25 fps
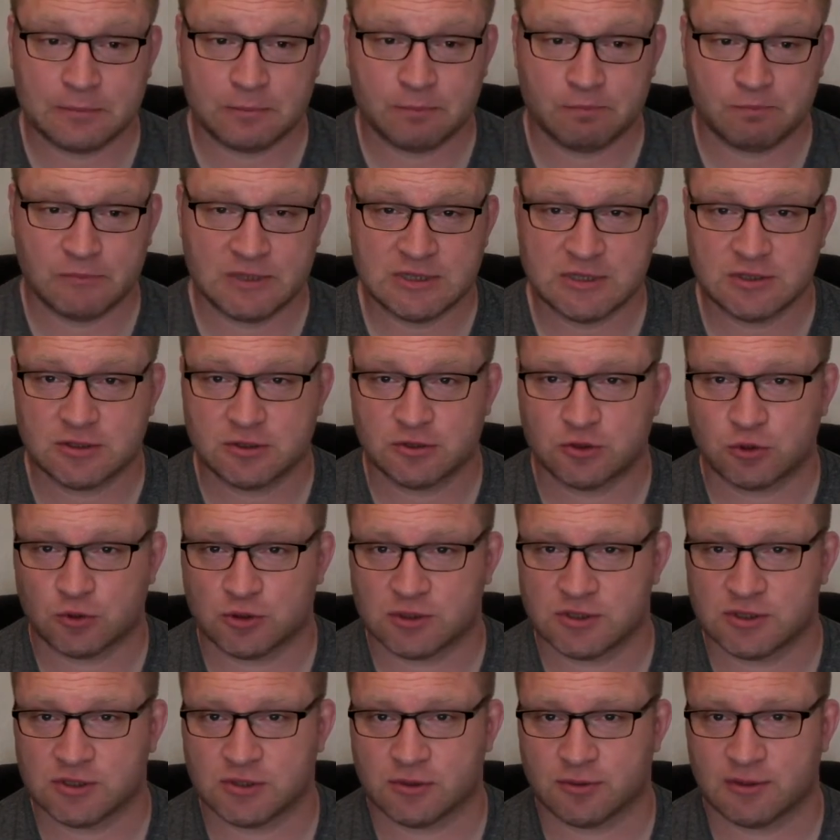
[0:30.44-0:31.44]
This
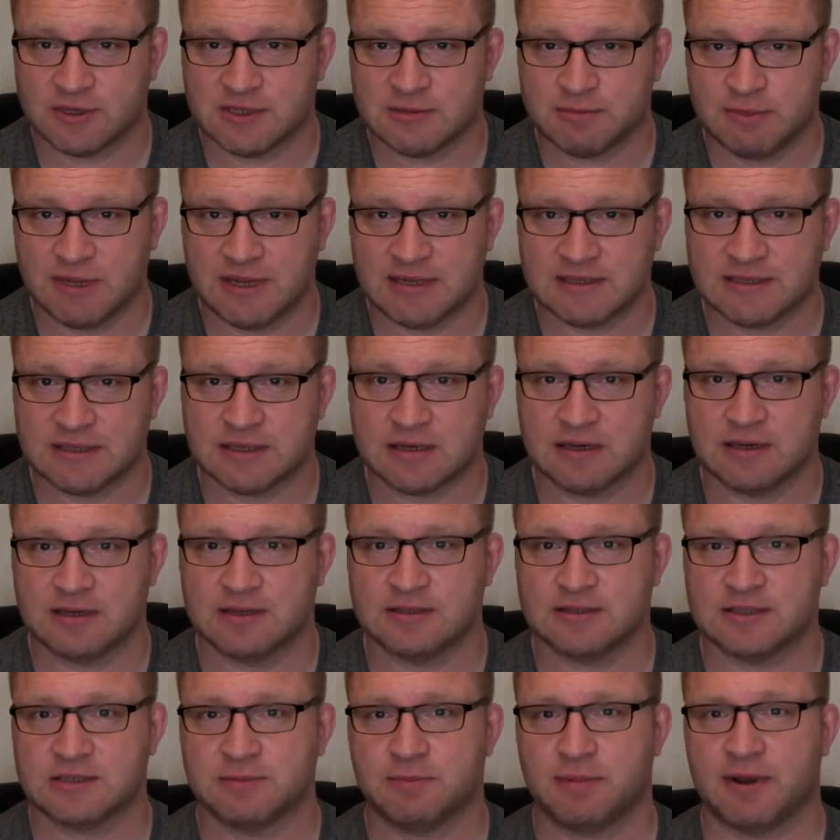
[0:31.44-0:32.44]
short story is basically
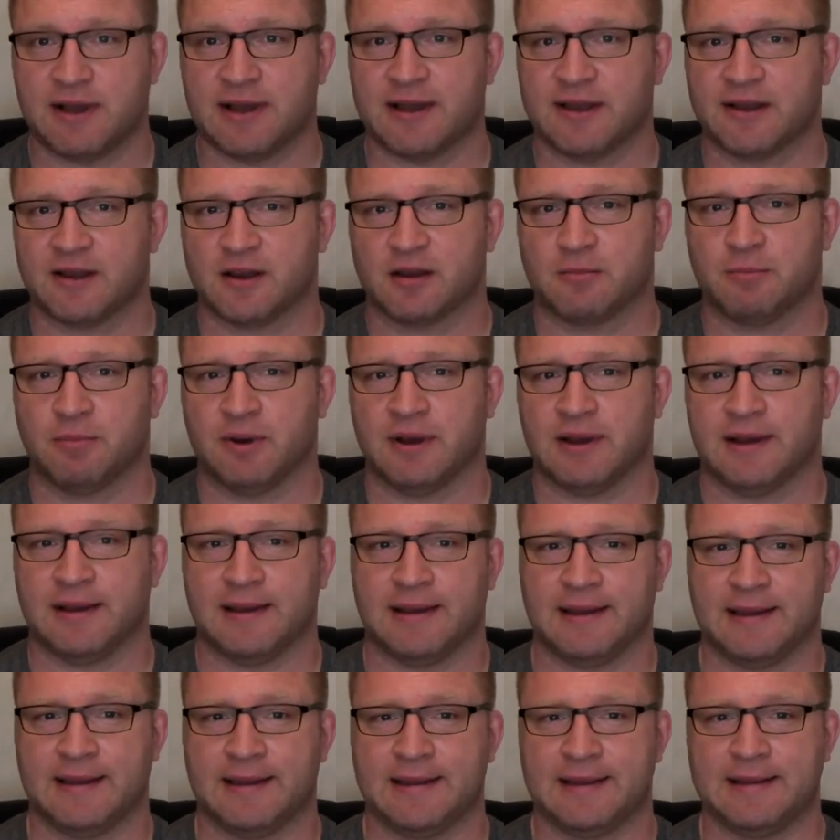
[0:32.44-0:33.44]
inspired
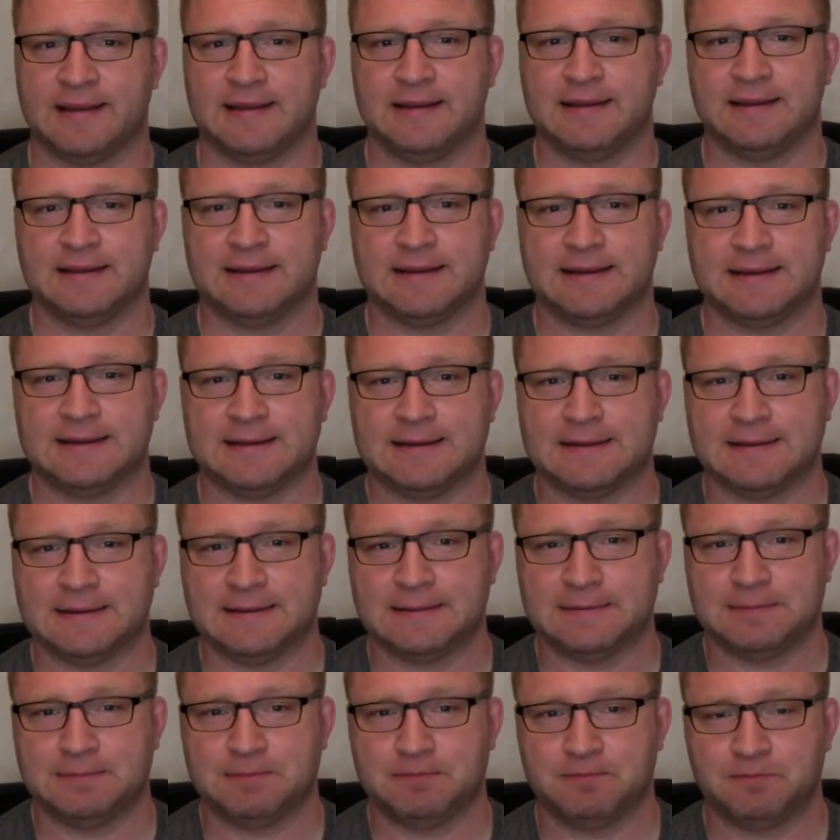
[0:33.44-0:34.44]
by
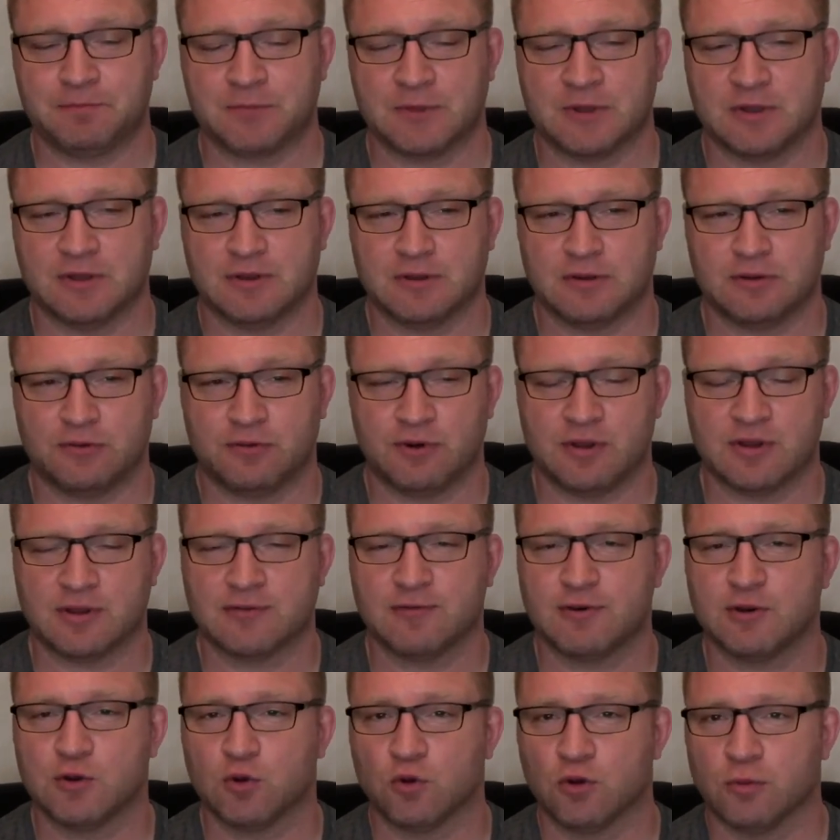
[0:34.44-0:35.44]
a
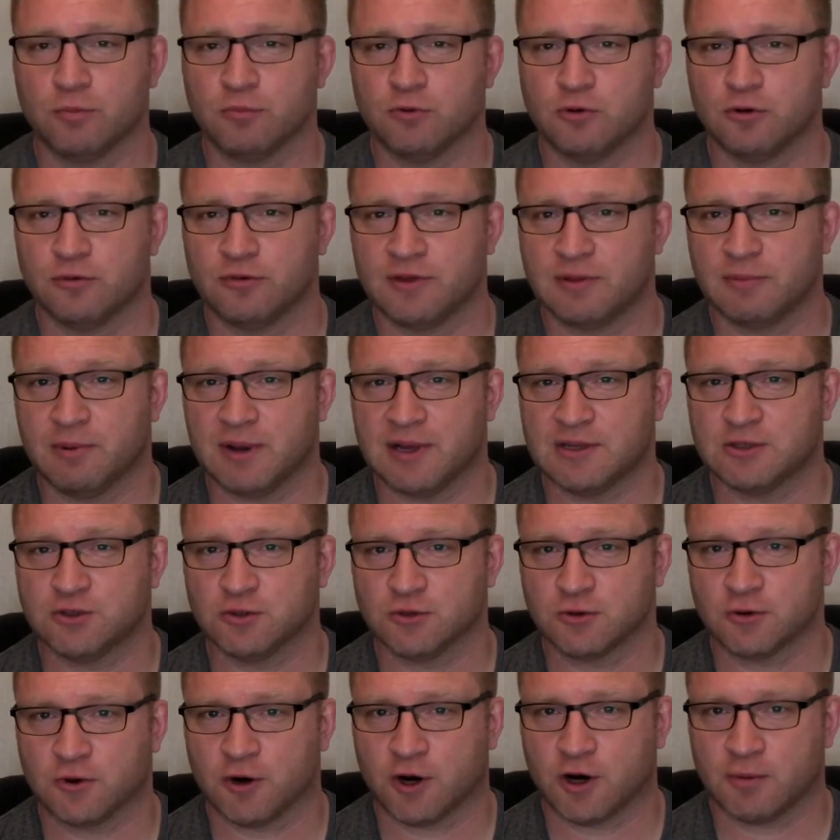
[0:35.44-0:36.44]
relatively old movie by
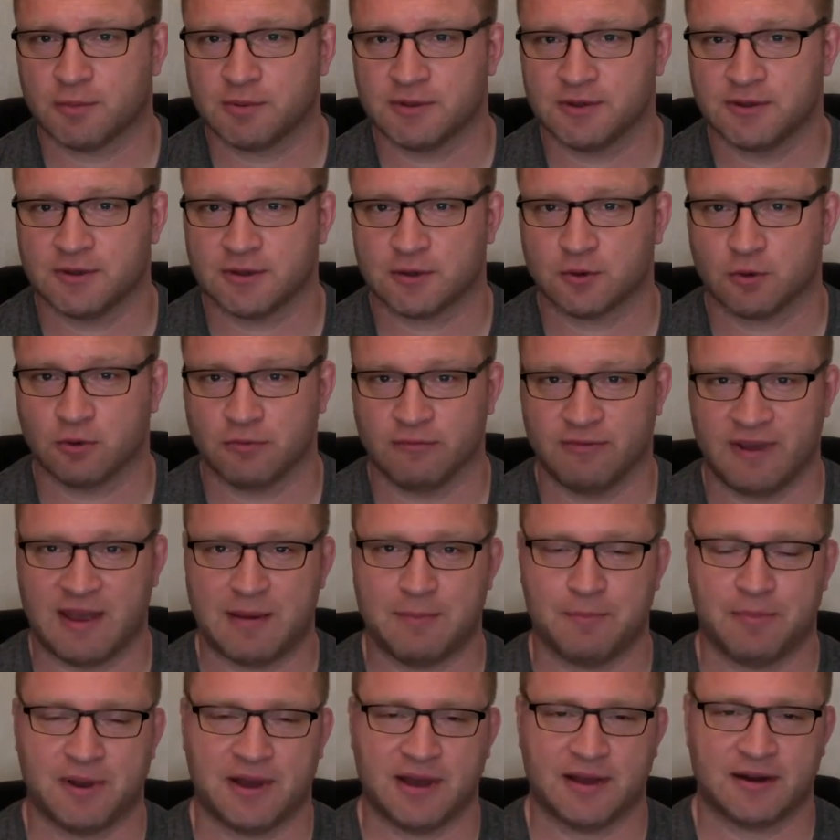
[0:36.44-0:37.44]
John Carpenter called
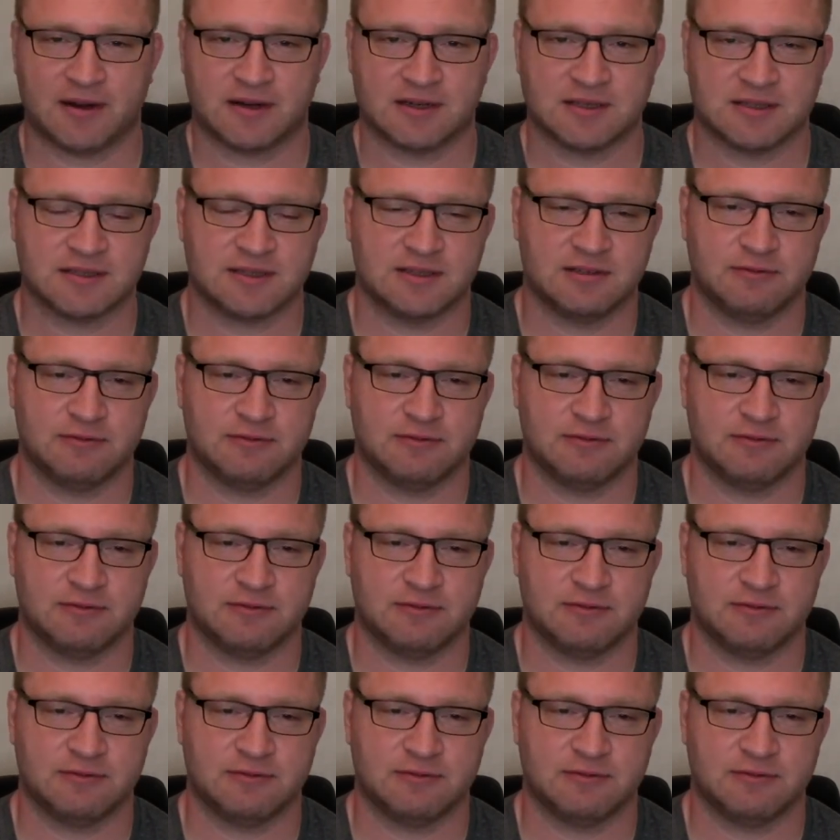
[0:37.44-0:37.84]
Vampires.